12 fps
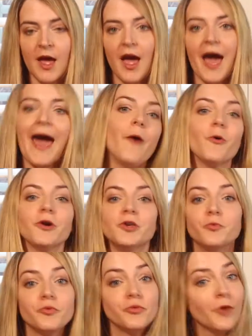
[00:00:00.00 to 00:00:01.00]
How are you
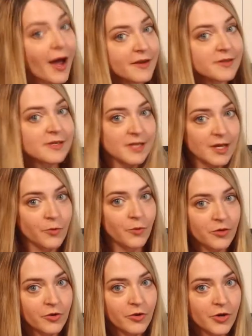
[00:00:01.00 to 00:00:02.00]
practicing
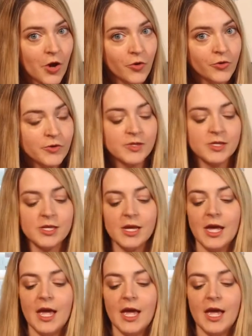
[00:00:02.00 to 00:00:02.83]
with your notes?